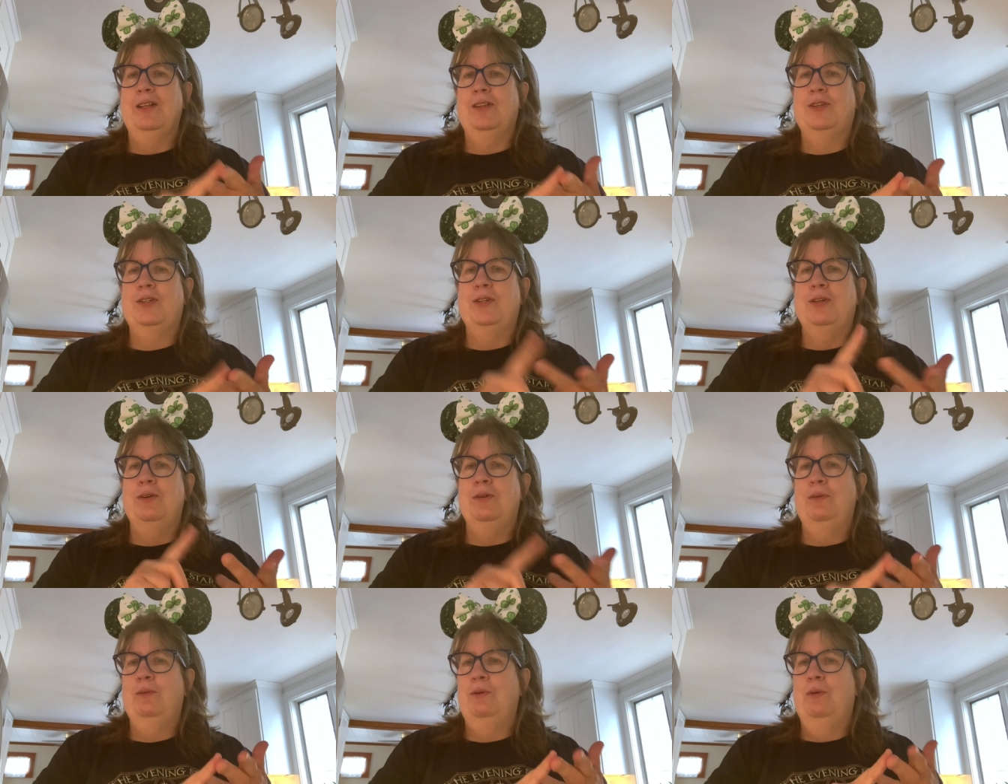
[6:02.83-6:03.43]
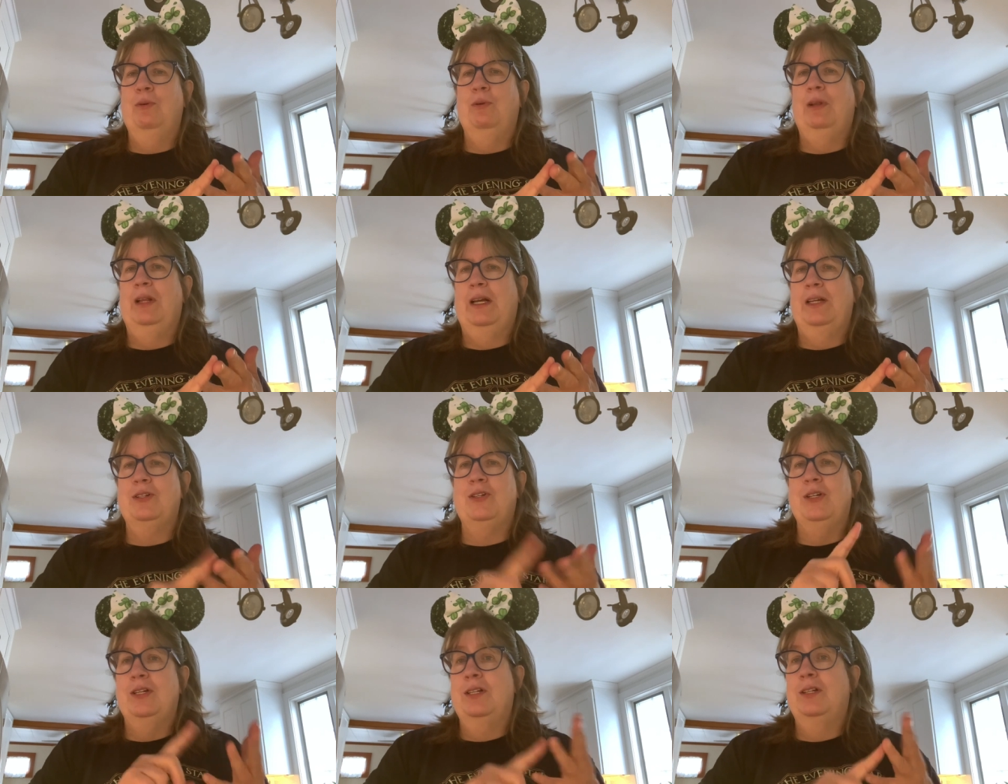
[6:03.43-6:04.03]
two
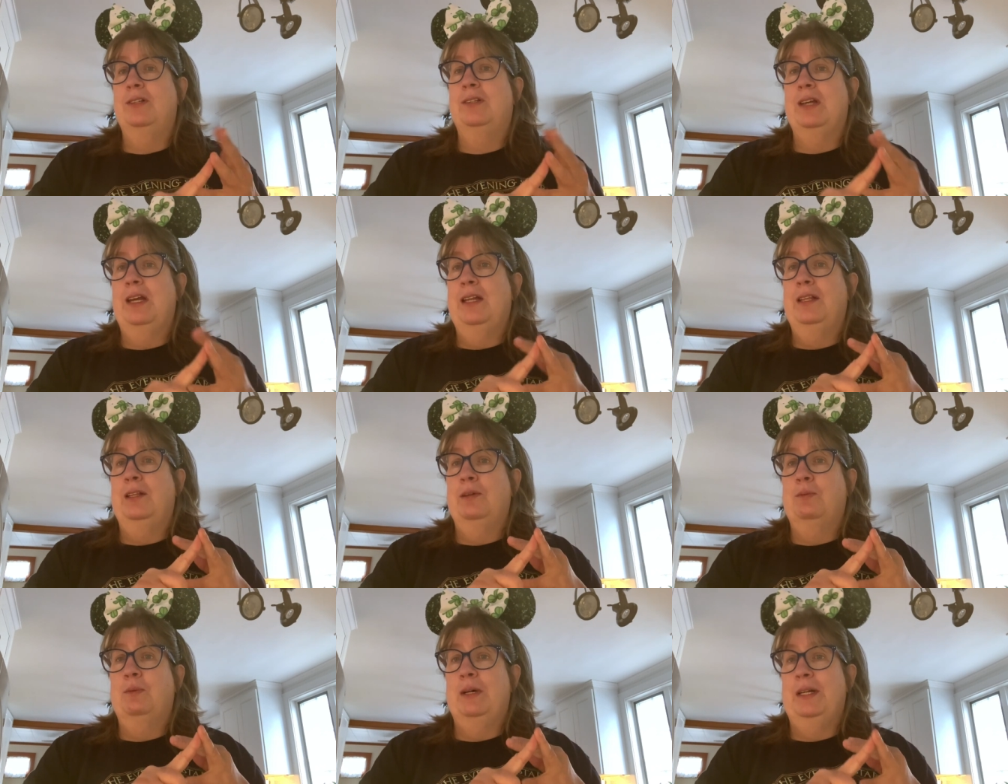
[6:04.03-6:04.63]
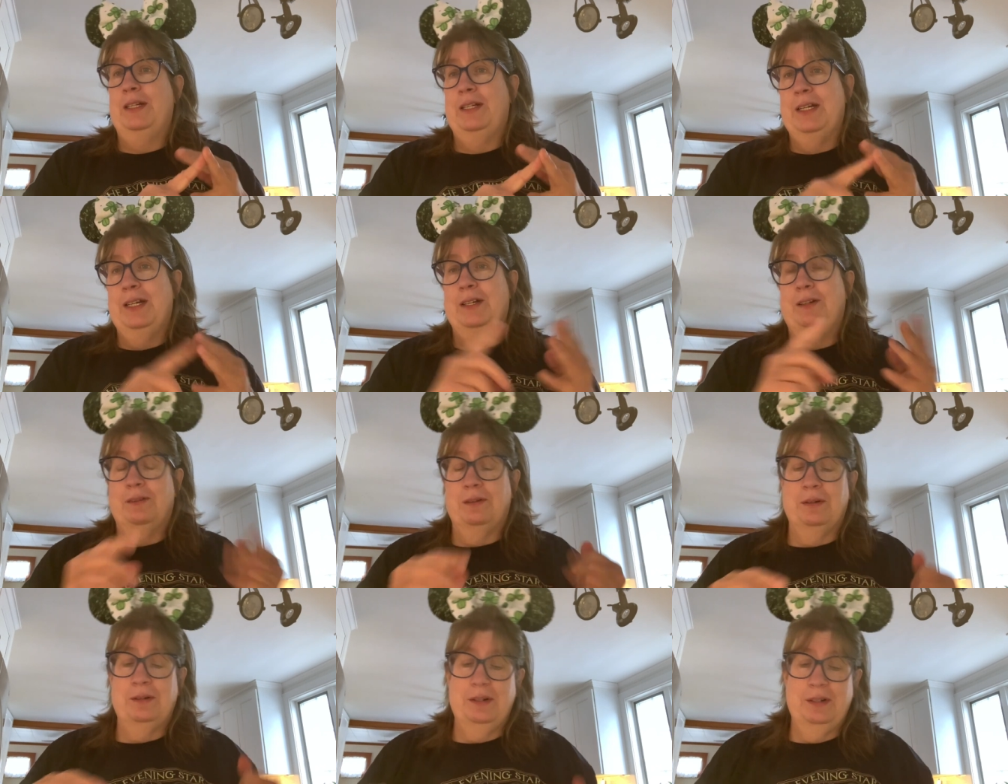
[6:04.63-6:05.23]
lunches and the one
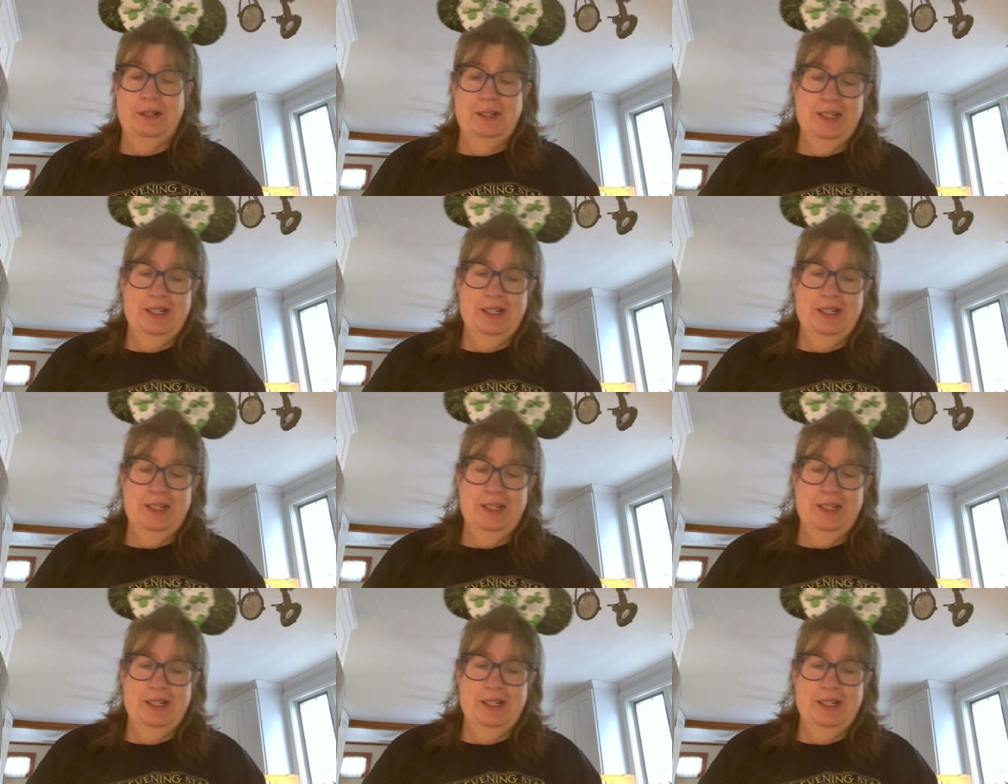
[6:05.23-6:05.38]
dinner.